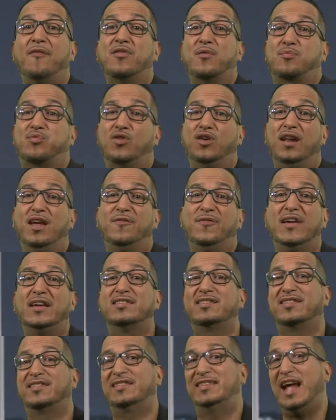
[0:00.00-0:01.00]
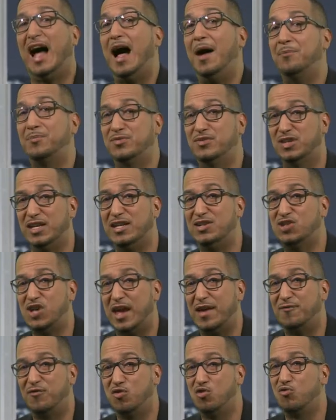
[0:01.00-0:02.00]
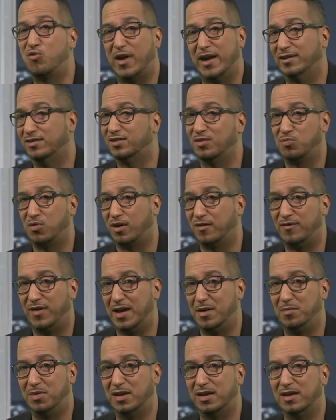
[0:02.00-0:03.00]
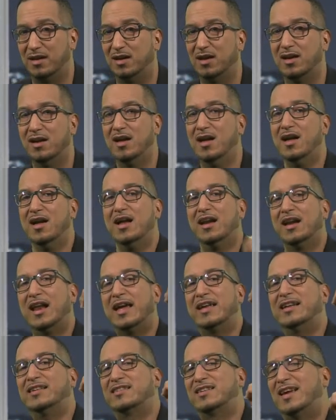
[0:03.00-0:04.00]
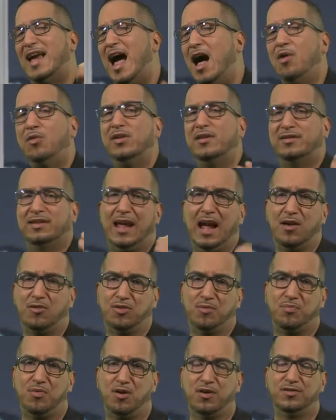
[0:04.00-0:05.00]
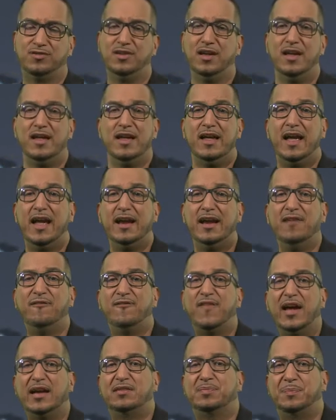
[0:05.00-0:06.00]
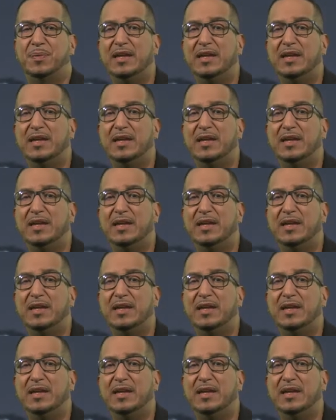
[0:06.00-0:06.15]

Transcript: of the prolific STOP/DJVU ransomware family. Like its countless counterparts, it infects